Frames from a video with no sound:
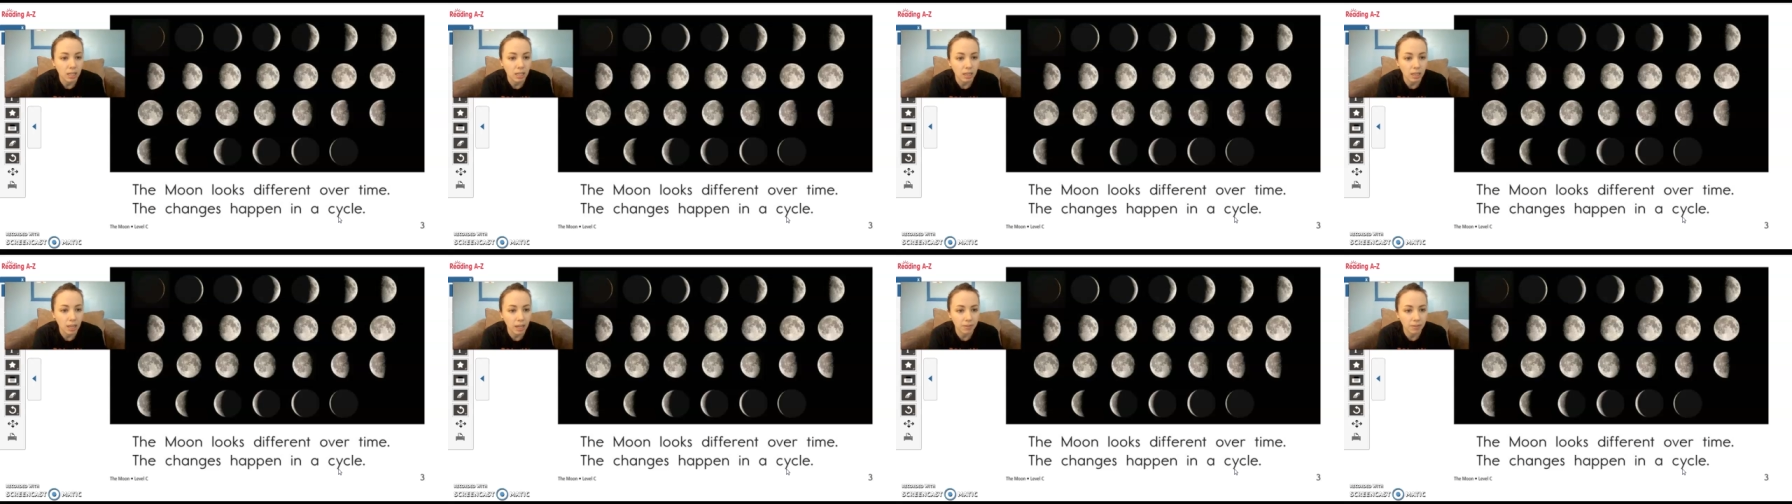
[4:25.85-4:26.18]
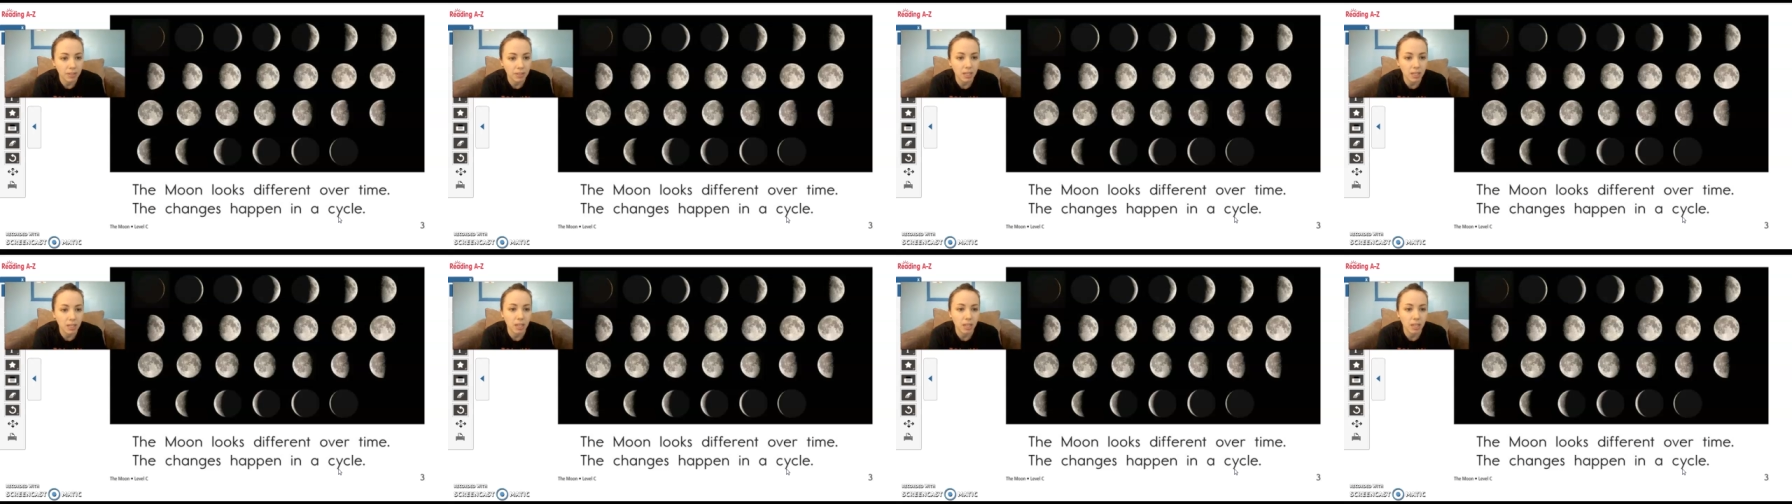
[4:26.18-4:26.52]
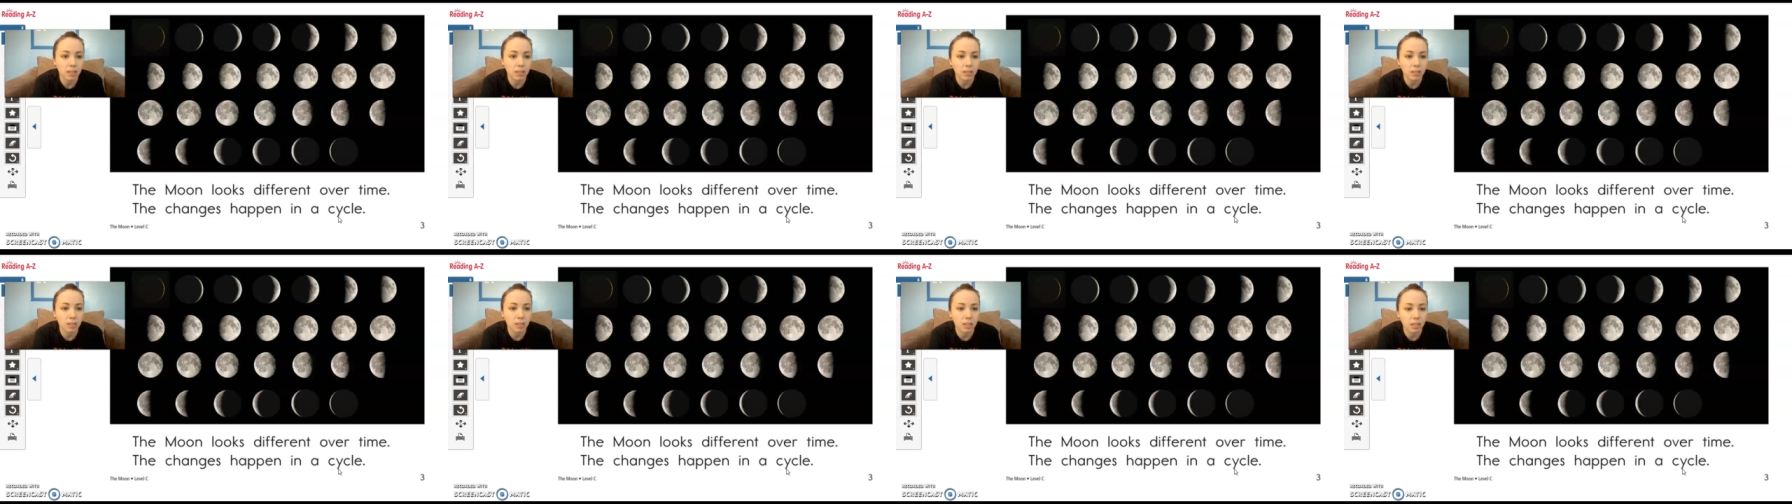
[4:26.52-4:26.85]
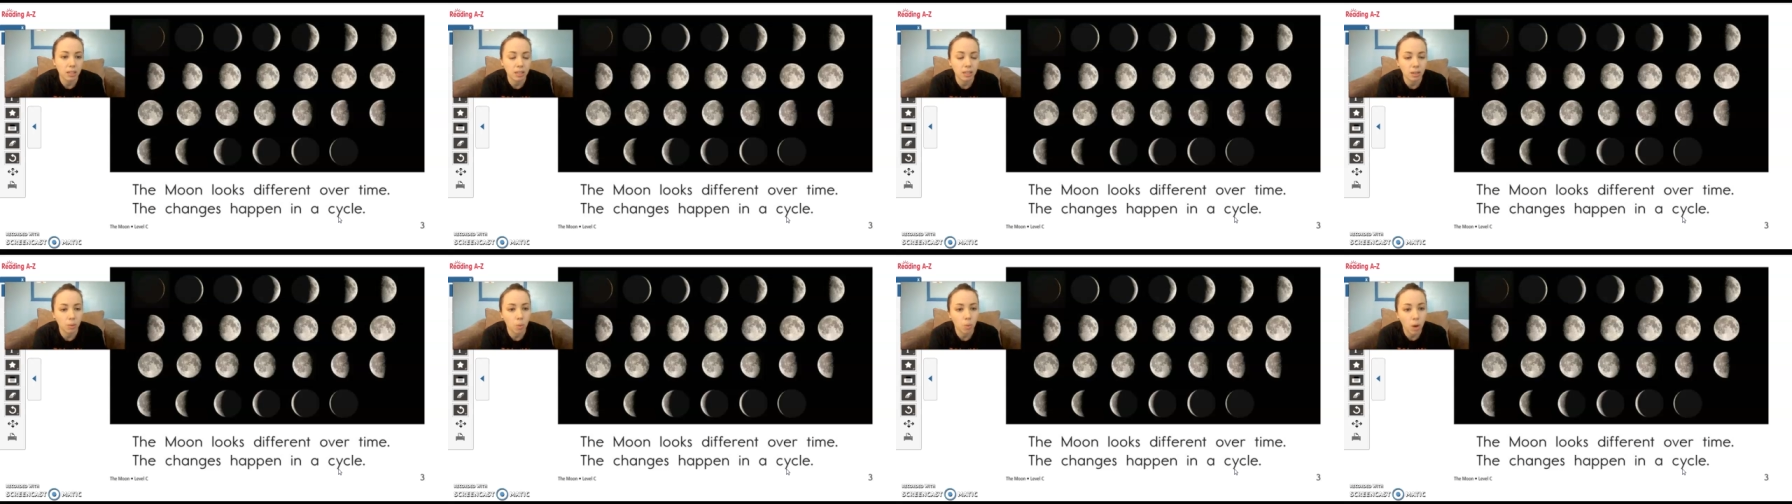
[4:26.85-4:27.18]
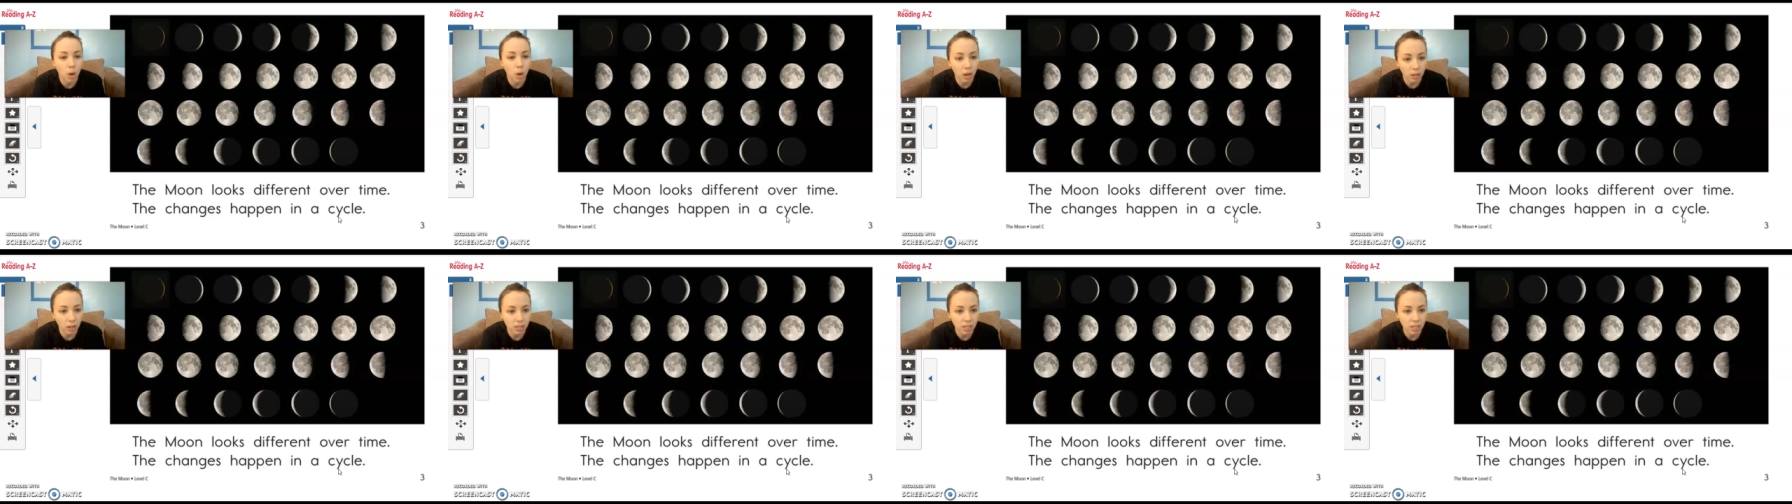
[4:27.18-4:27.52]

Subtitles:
life cycle and the water